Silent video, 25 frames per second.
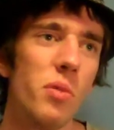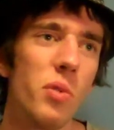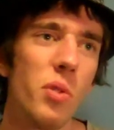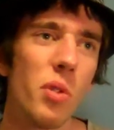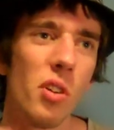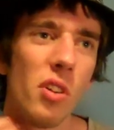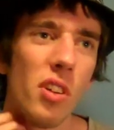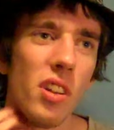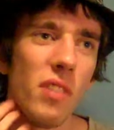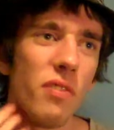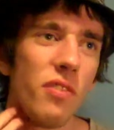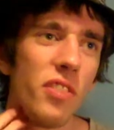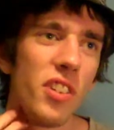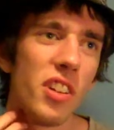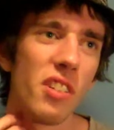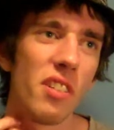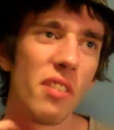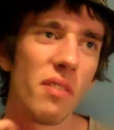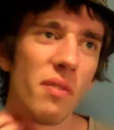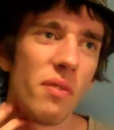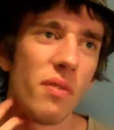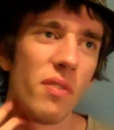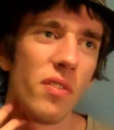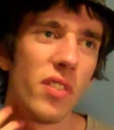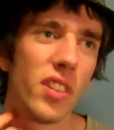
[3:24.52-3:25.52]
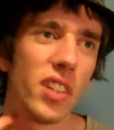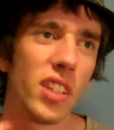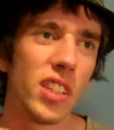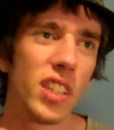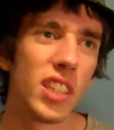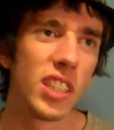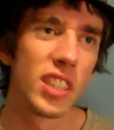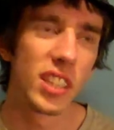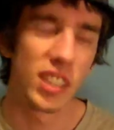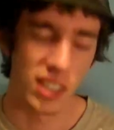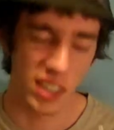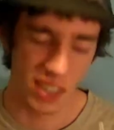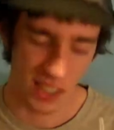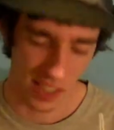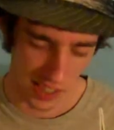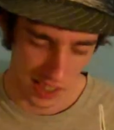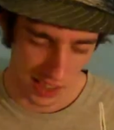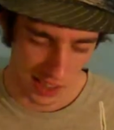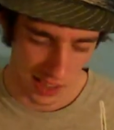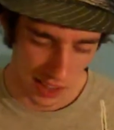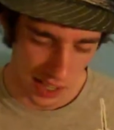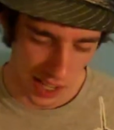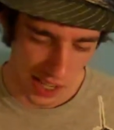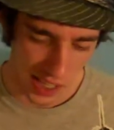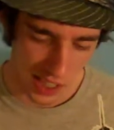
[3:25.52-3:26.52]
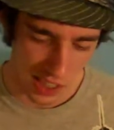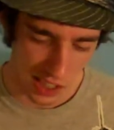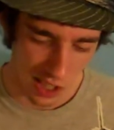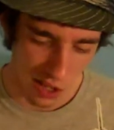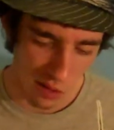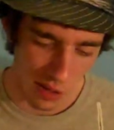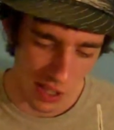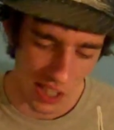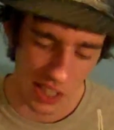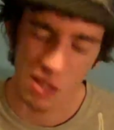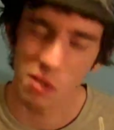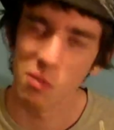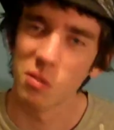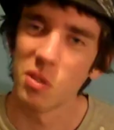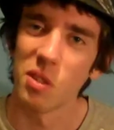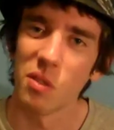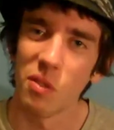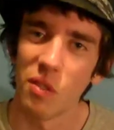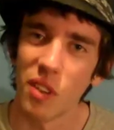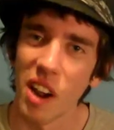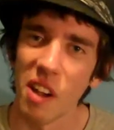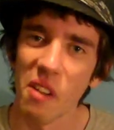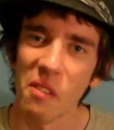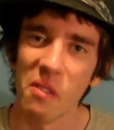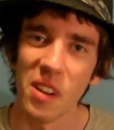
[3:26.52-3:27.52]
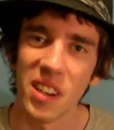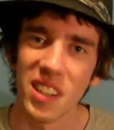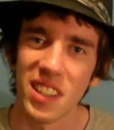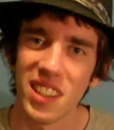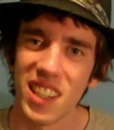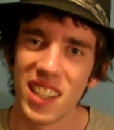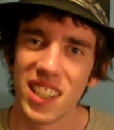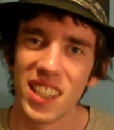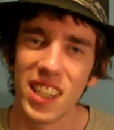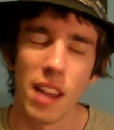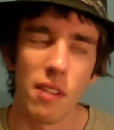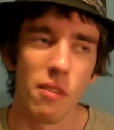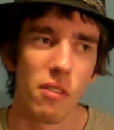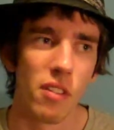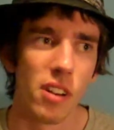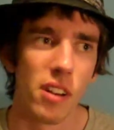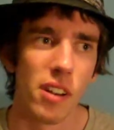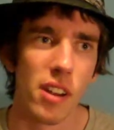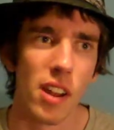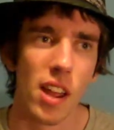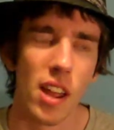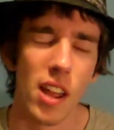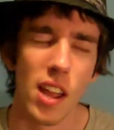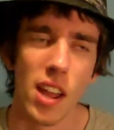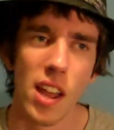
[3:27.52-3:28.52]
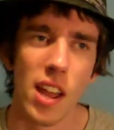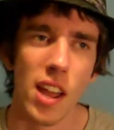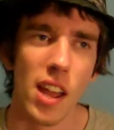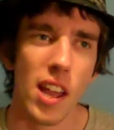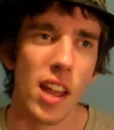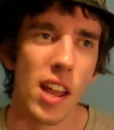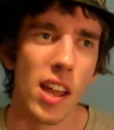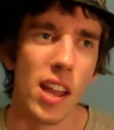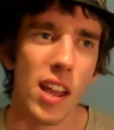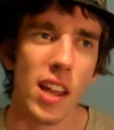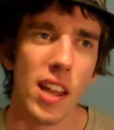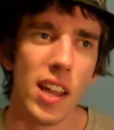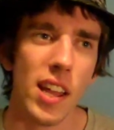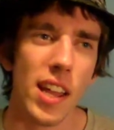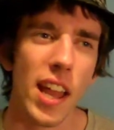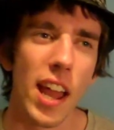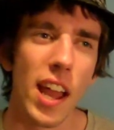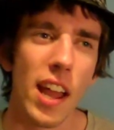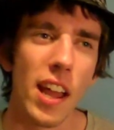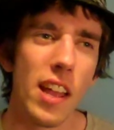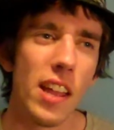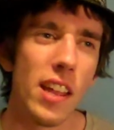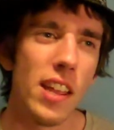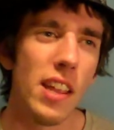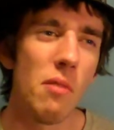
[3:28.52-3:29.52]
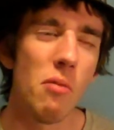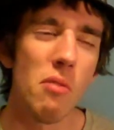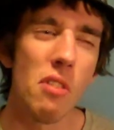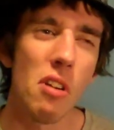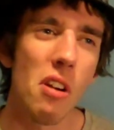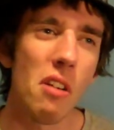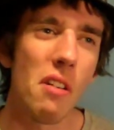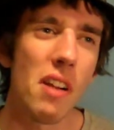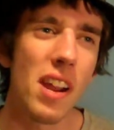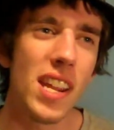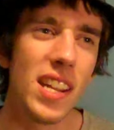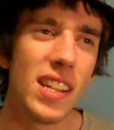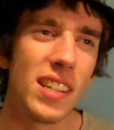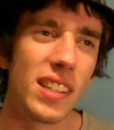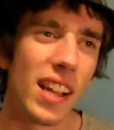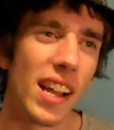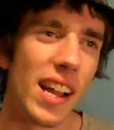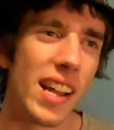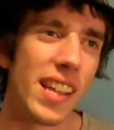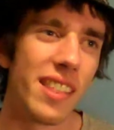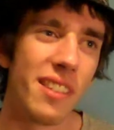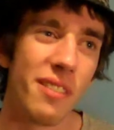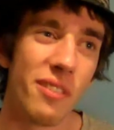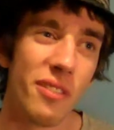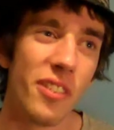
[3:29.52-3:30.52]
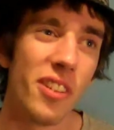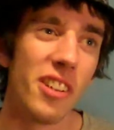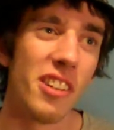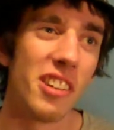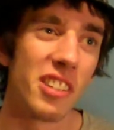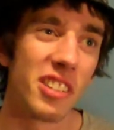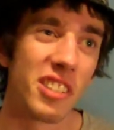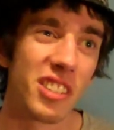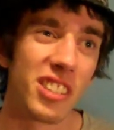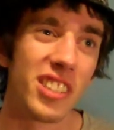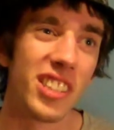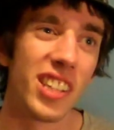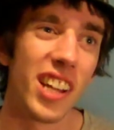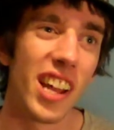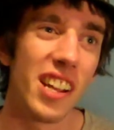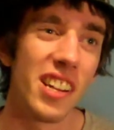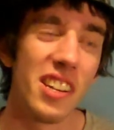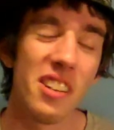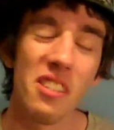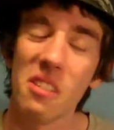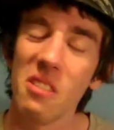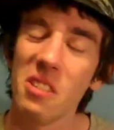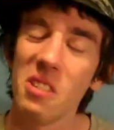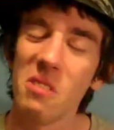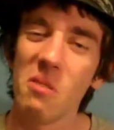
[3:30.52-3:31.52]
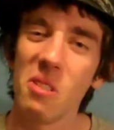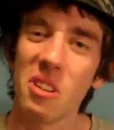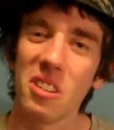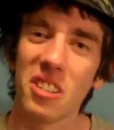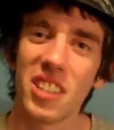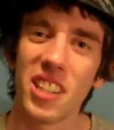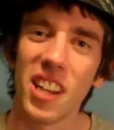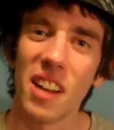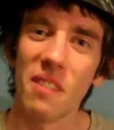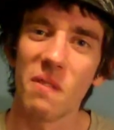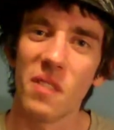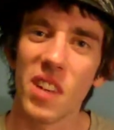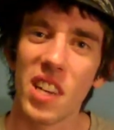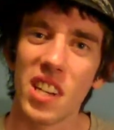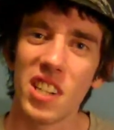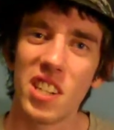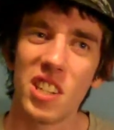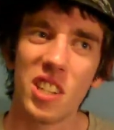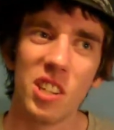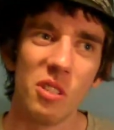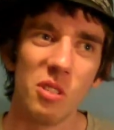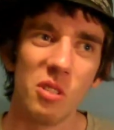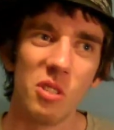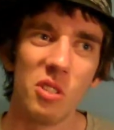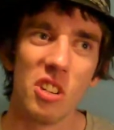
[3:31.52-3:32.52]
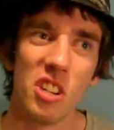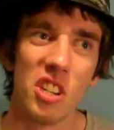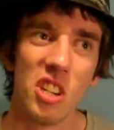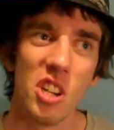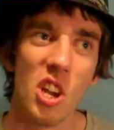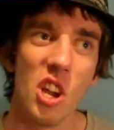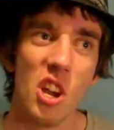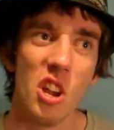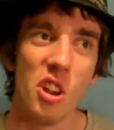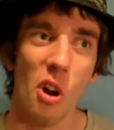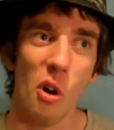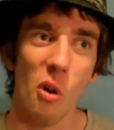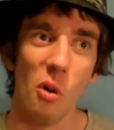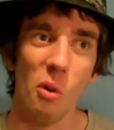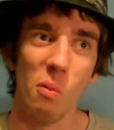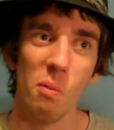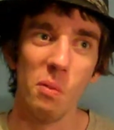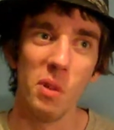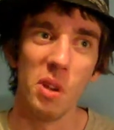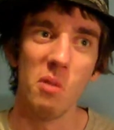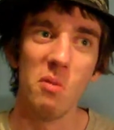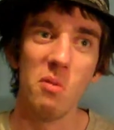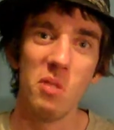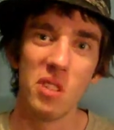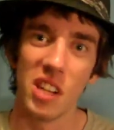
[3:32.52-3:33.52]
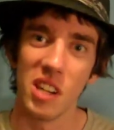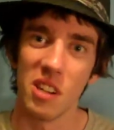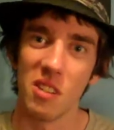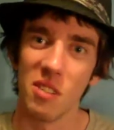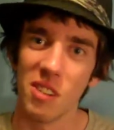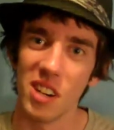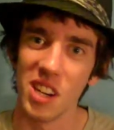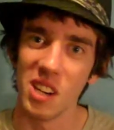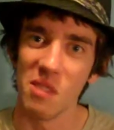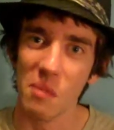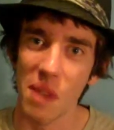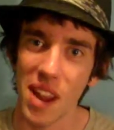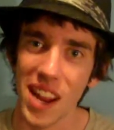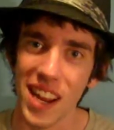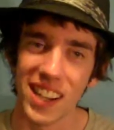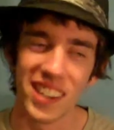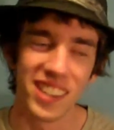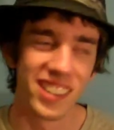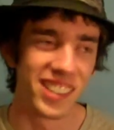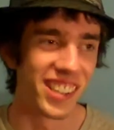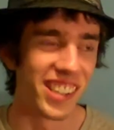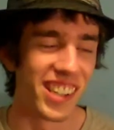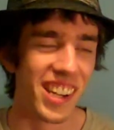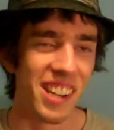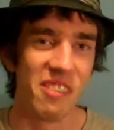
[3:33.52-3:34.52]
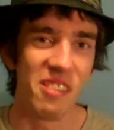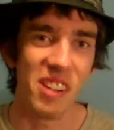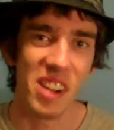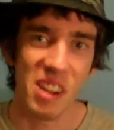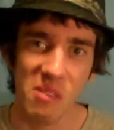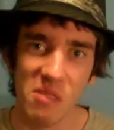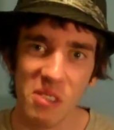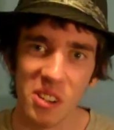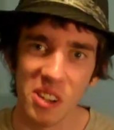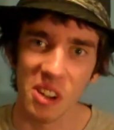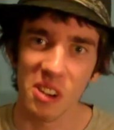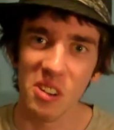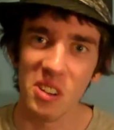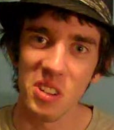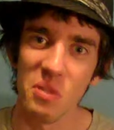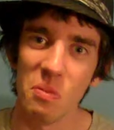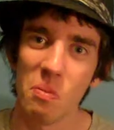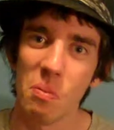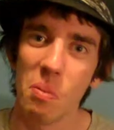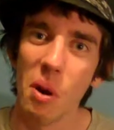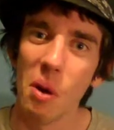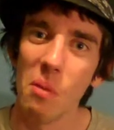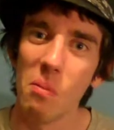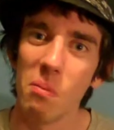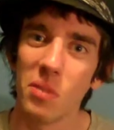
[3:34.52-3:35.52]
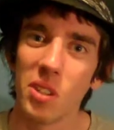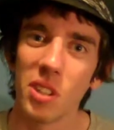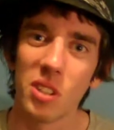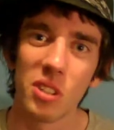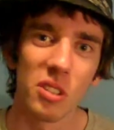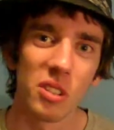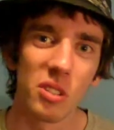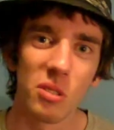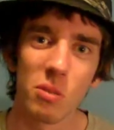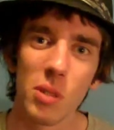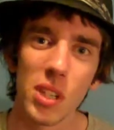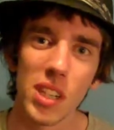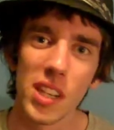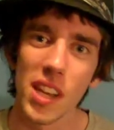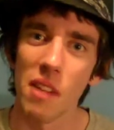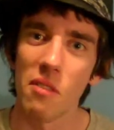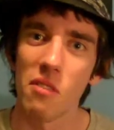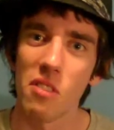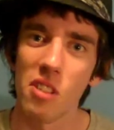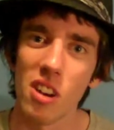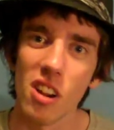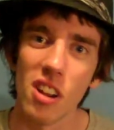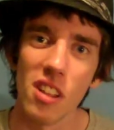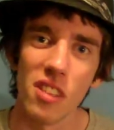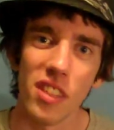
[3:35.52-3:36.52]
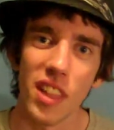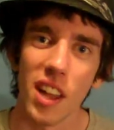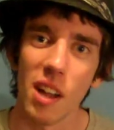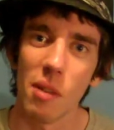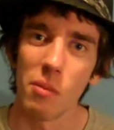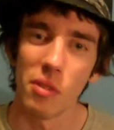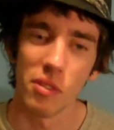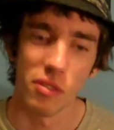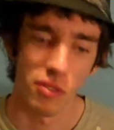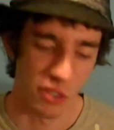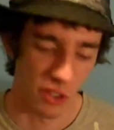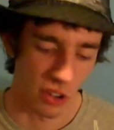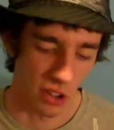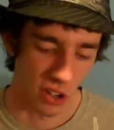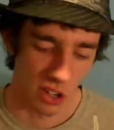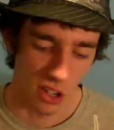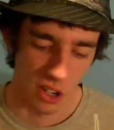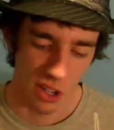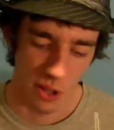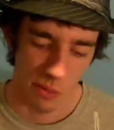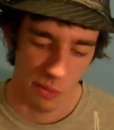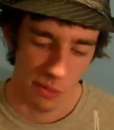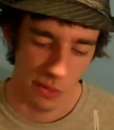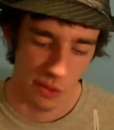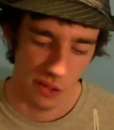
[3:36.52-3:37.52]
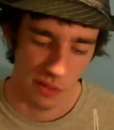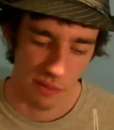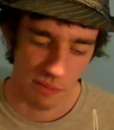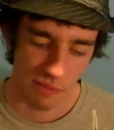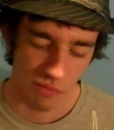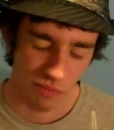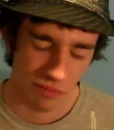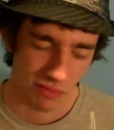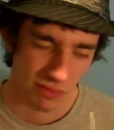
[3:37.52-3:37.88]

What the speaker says: But if you're, like, you know, when it comes to Final Fantasy 7, it were alright, like, the first time, you know, when you watch Advent Children, you heard alt music remixed, and it got you pumped, because we'd never heard that before, but